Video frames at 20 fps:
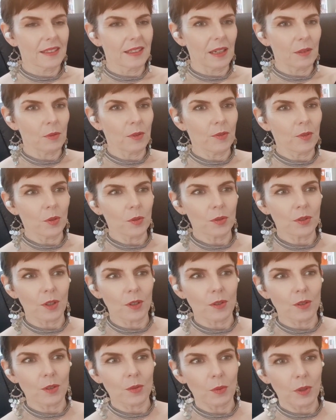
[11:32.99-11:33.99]
And we've
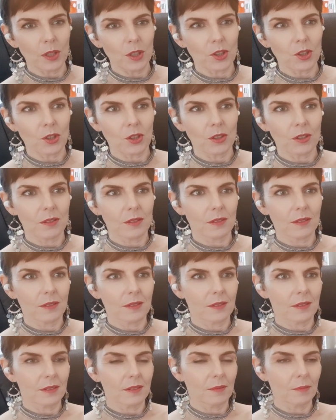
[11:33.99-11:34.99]
also switched
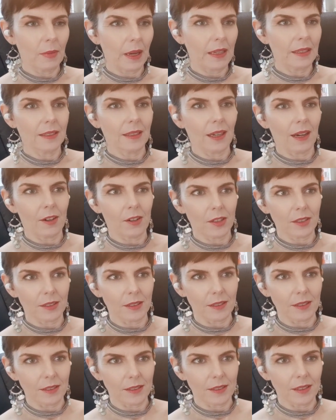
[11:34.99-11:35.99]
main
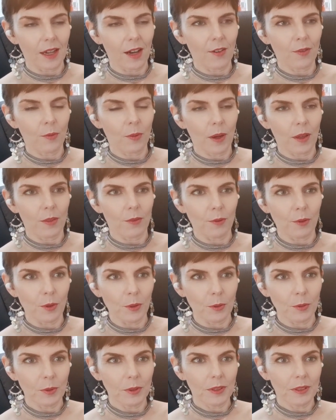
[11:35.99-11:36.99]
characters halfway
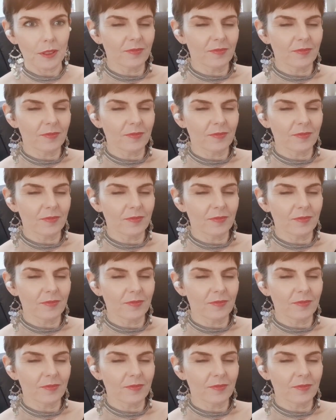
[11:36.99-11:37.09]
through.